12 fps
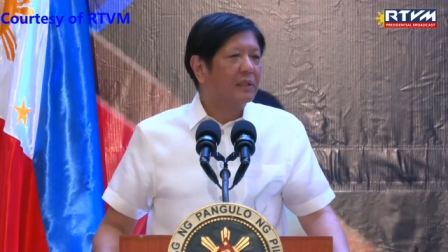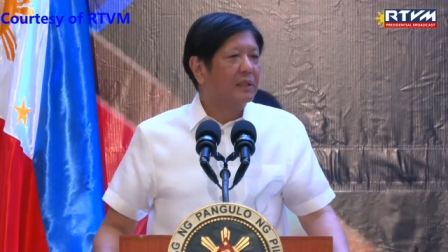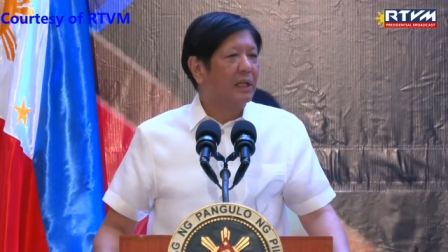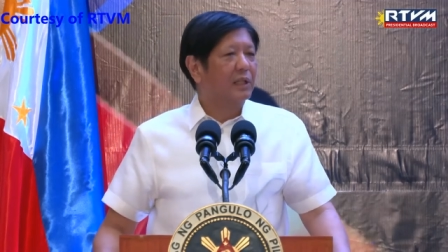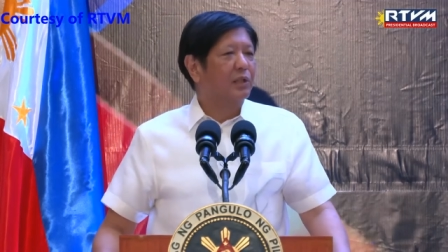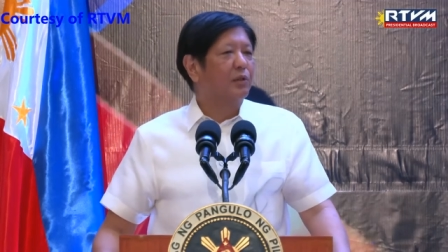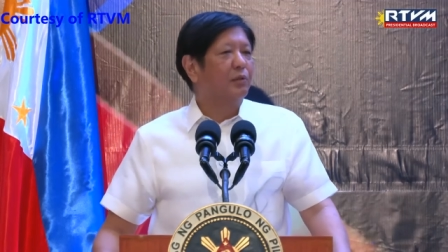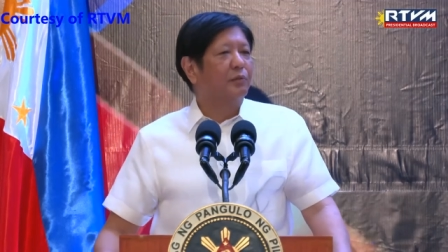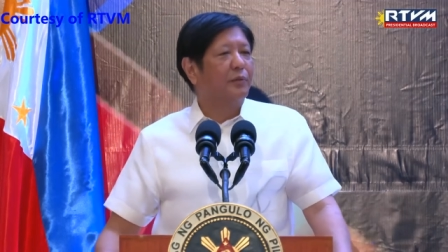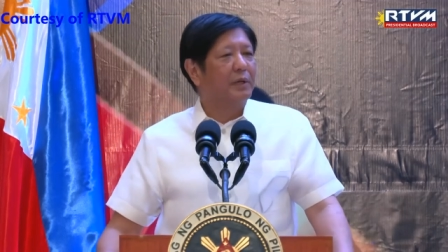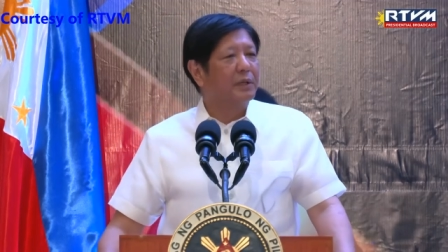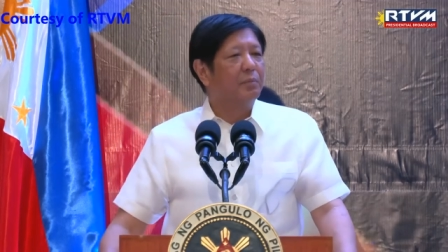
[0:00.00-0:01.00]
Thank you
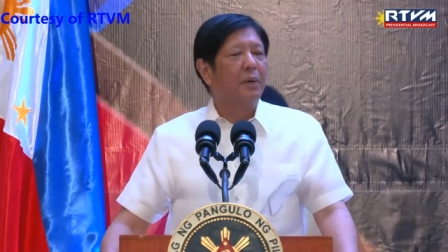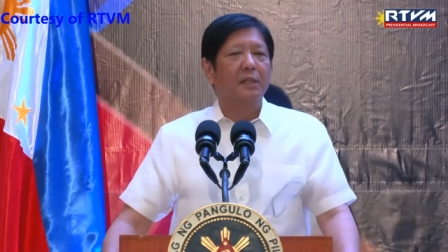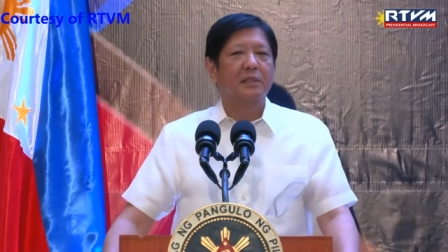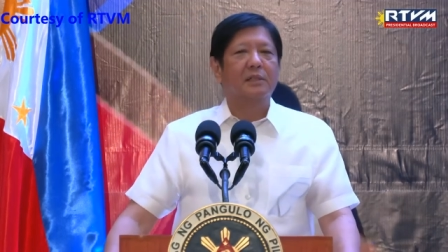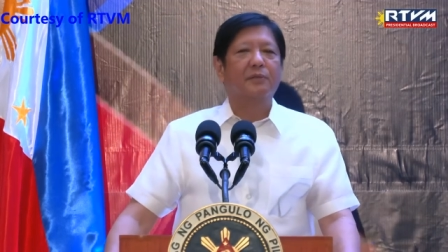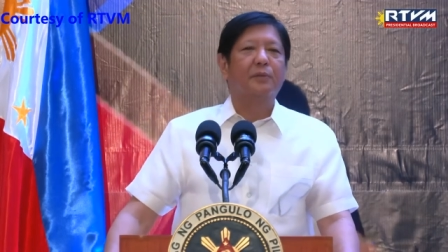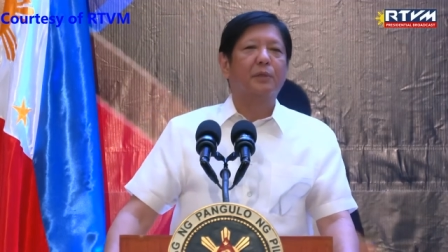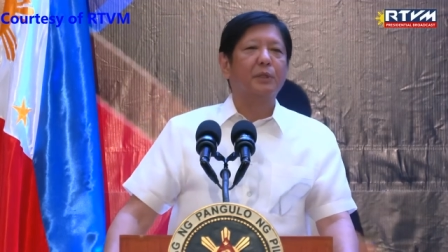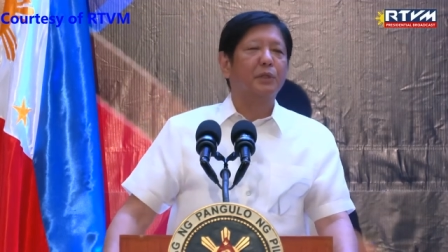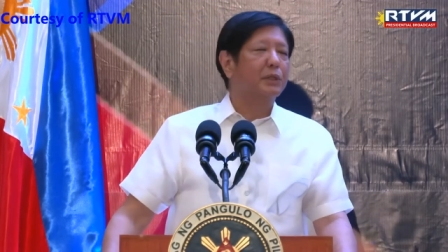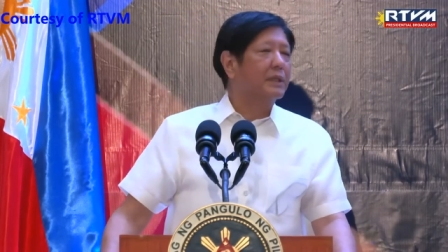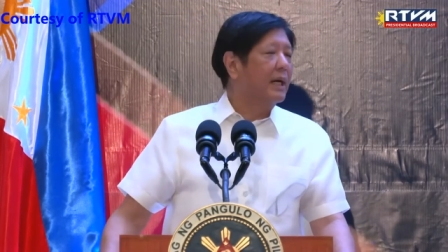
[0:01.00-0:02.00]
very much for
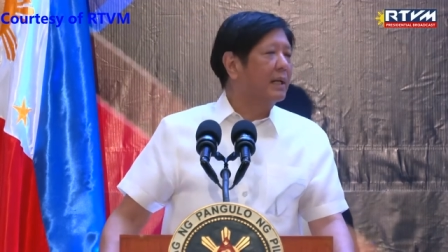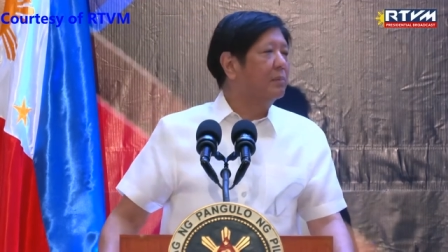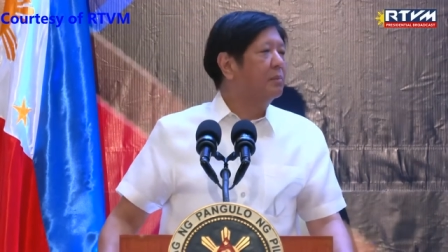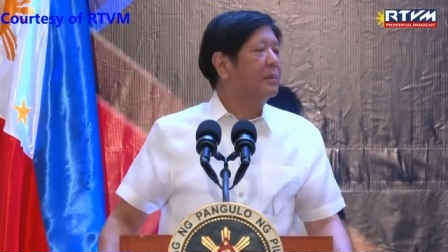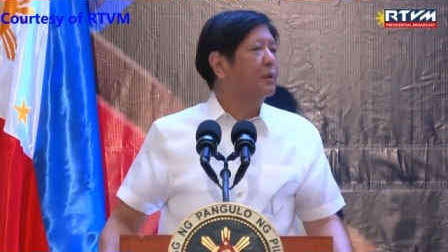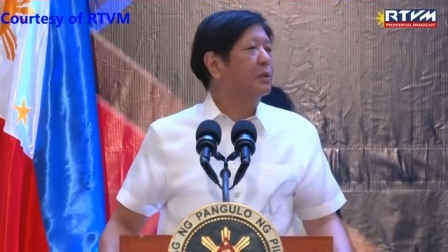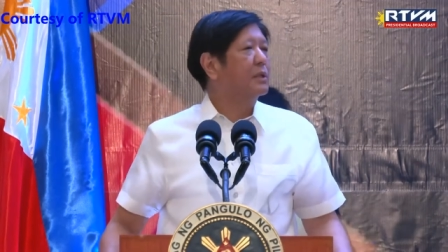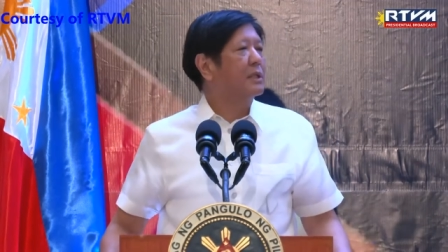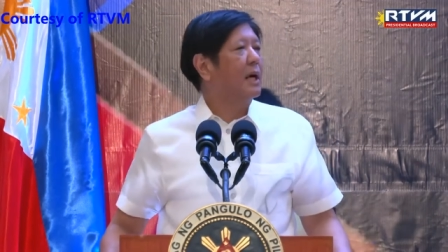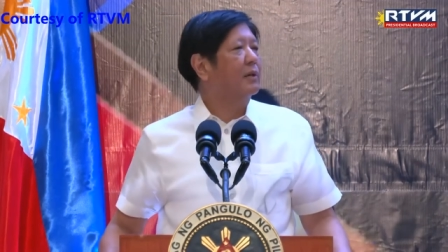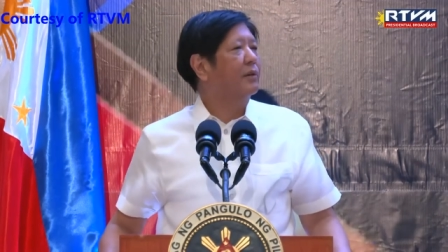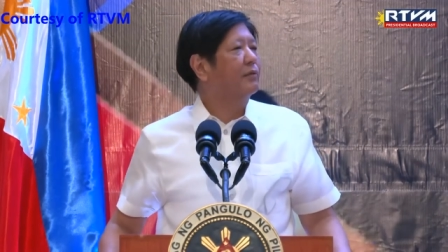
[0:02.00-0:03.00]
your time, your
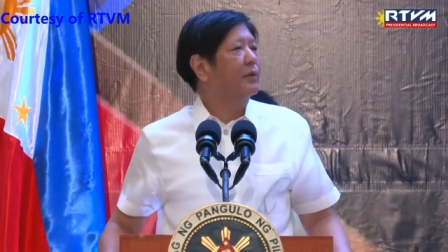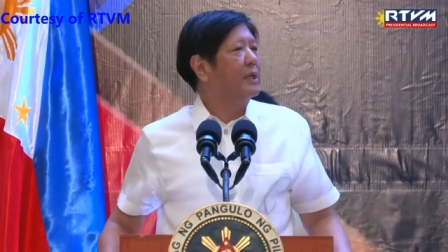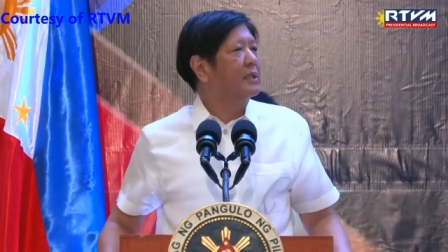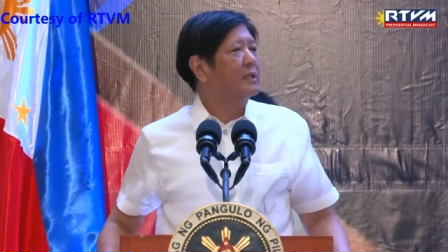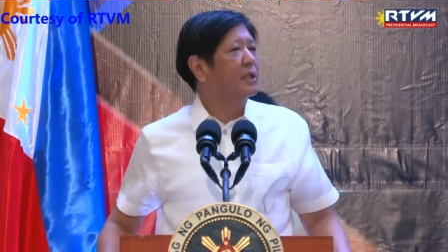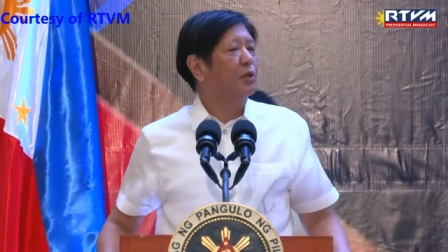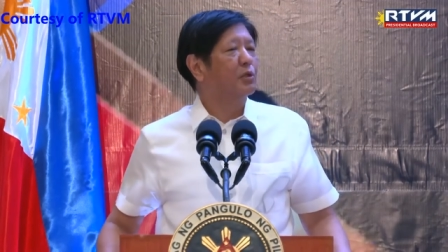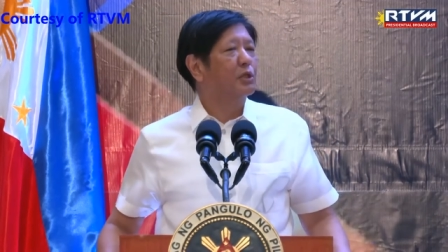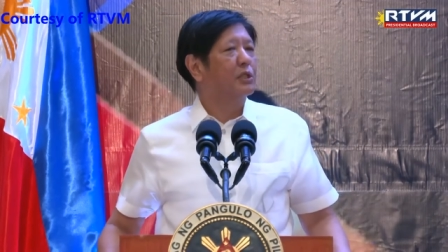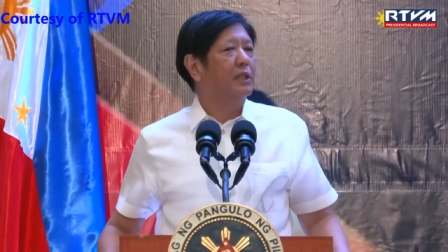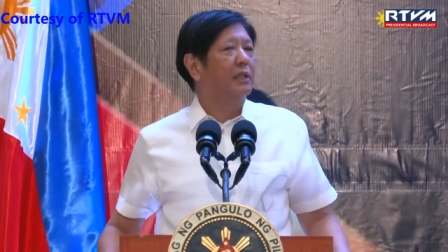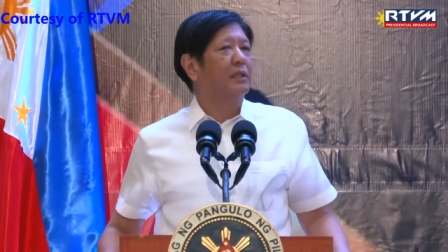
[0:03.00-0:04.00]
sacrifice, your
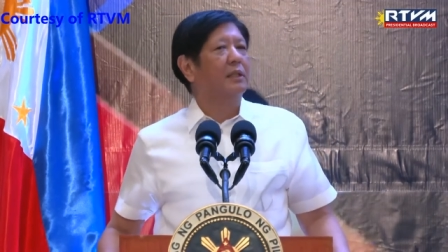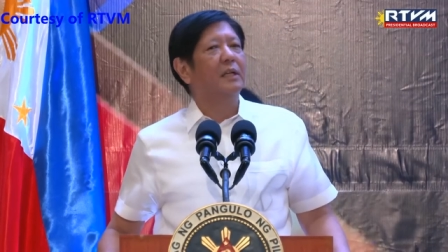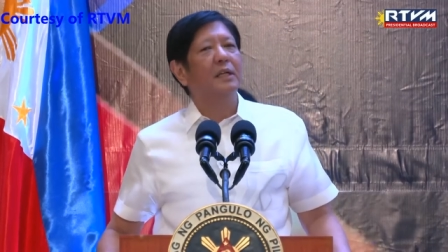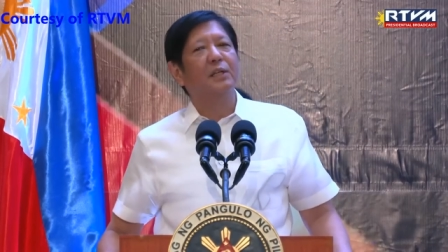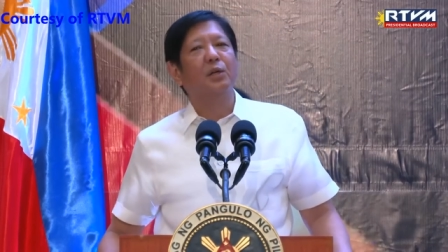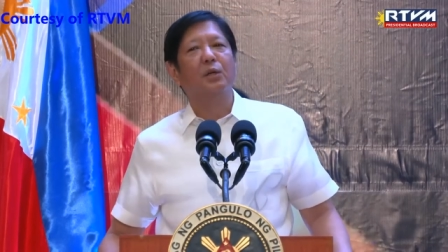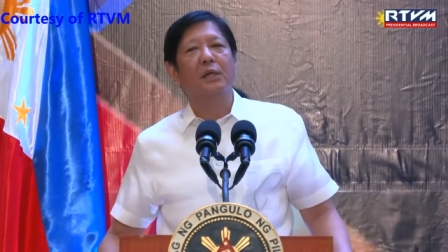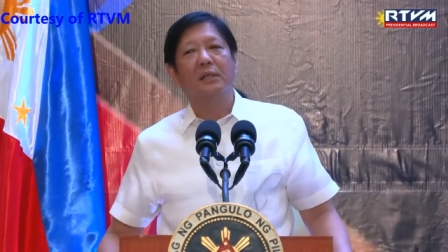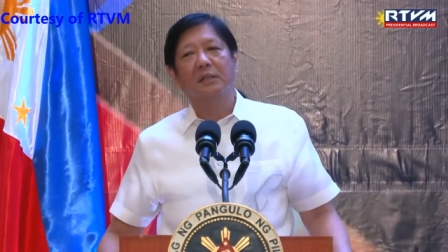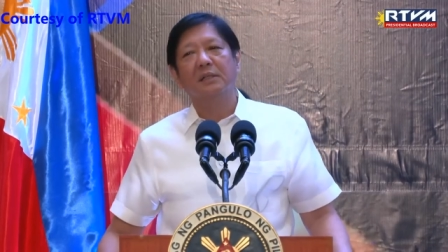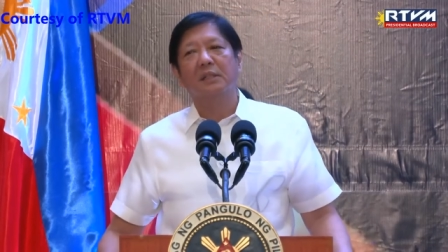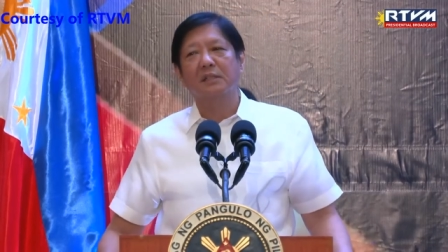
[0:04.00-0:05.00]
skill, your
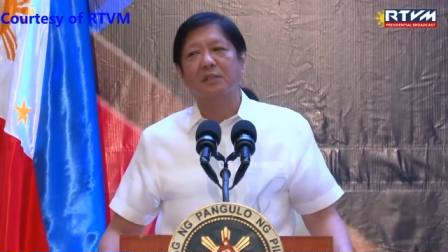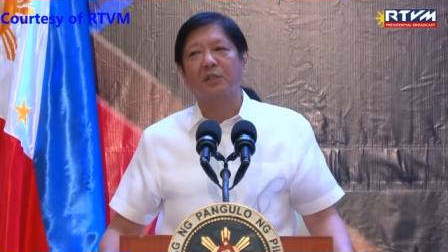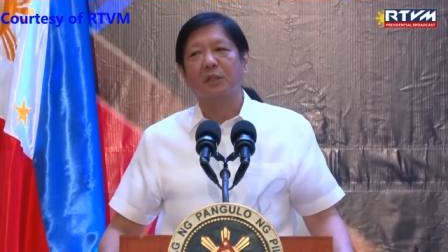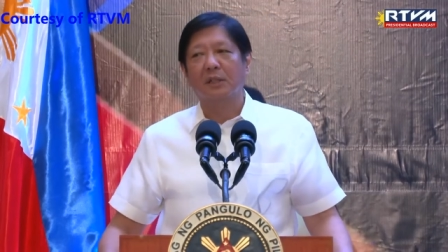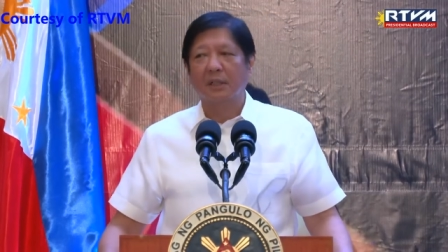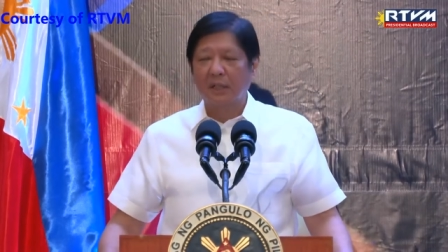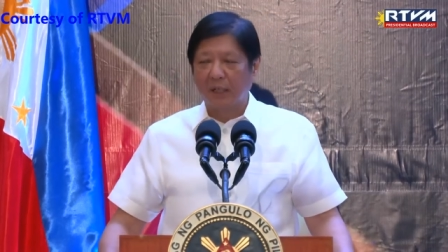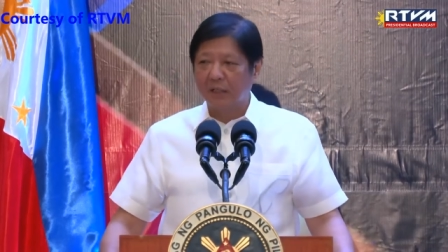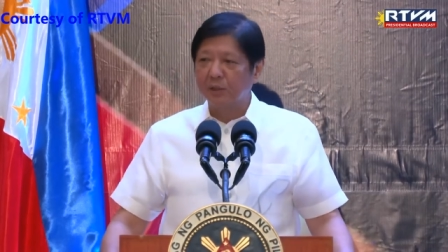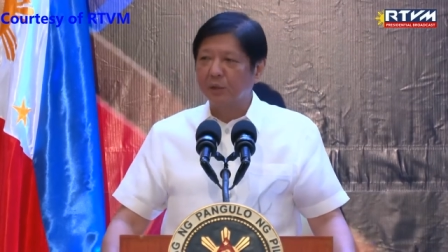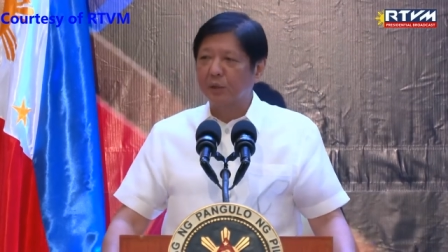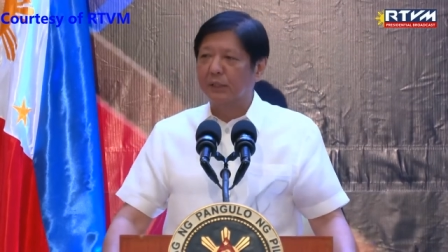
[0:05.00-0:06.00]
industry,
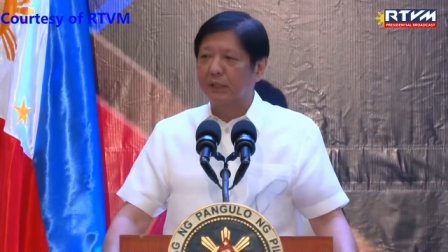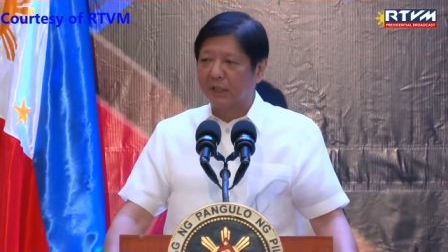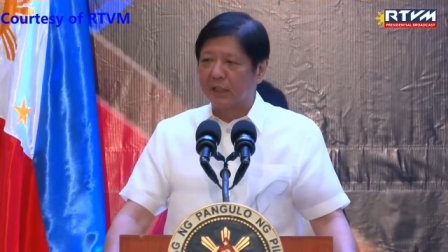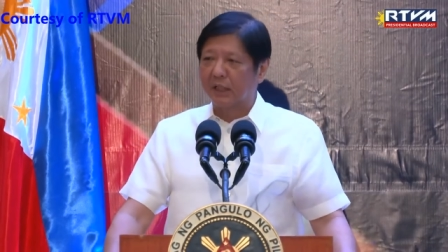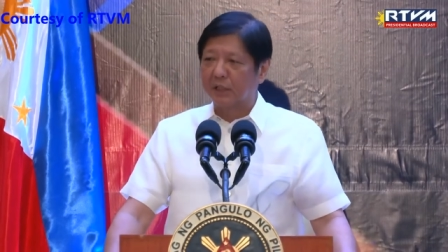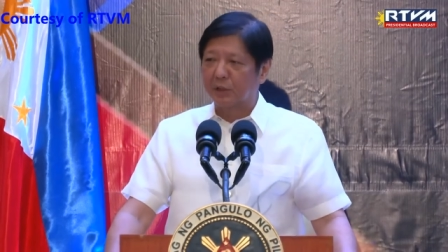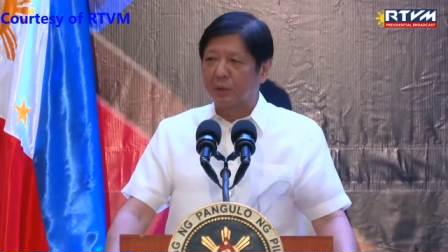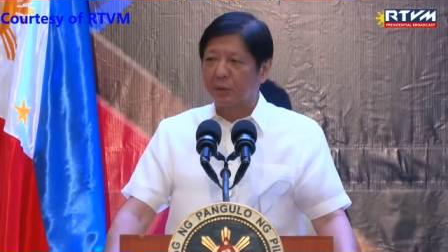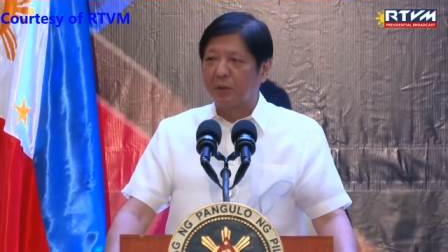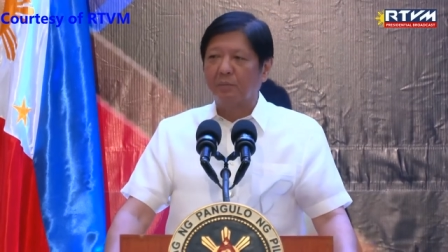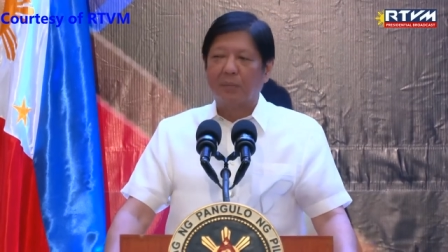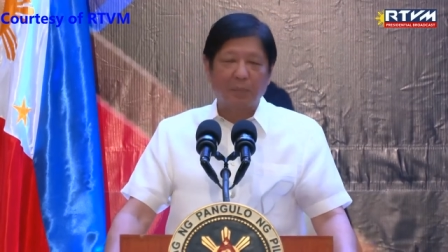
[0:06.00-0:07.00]
and your dedication.
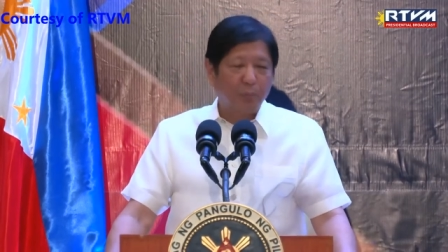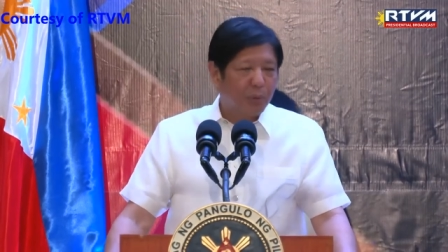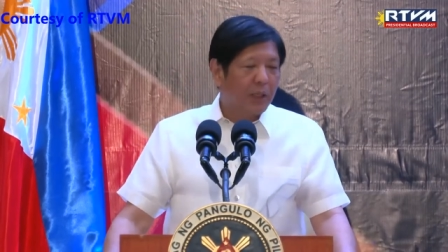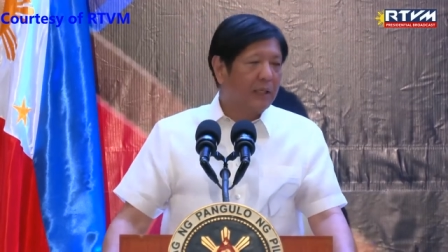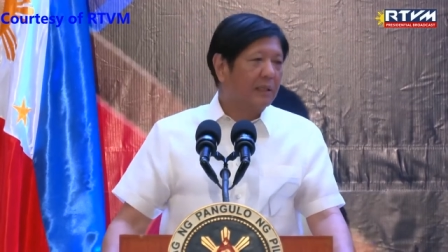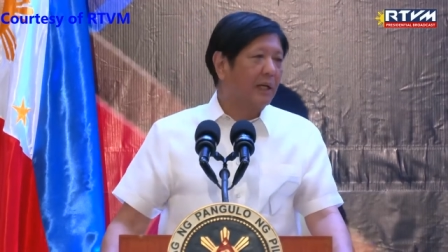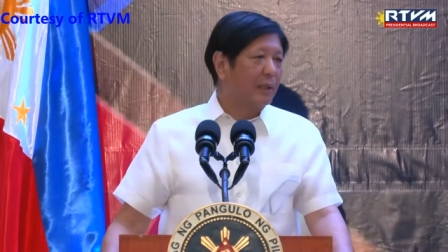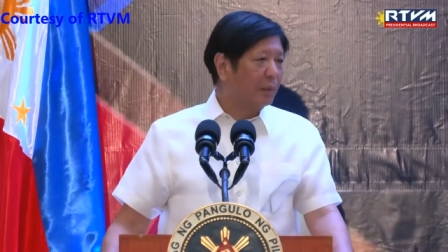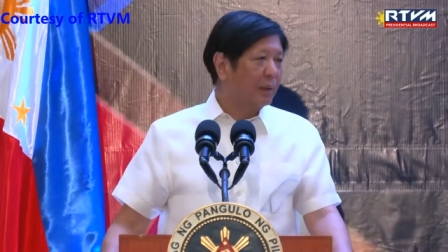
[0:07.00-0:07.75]
Mabuhay kayong